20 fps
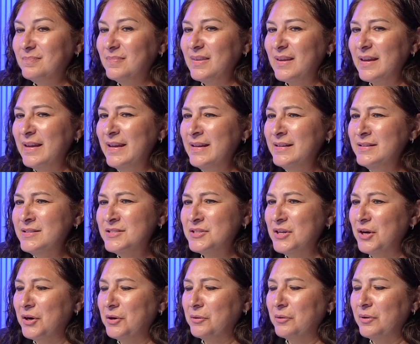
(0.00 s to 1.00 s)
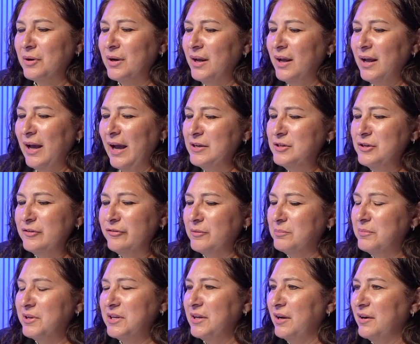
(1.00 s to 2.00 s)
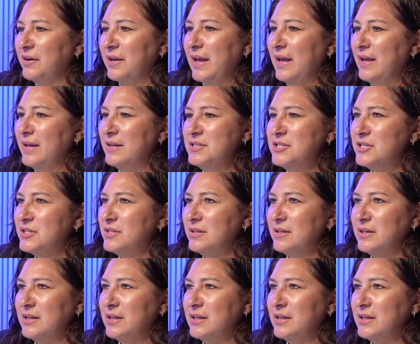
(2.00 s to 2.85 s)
And so I knew from a young age,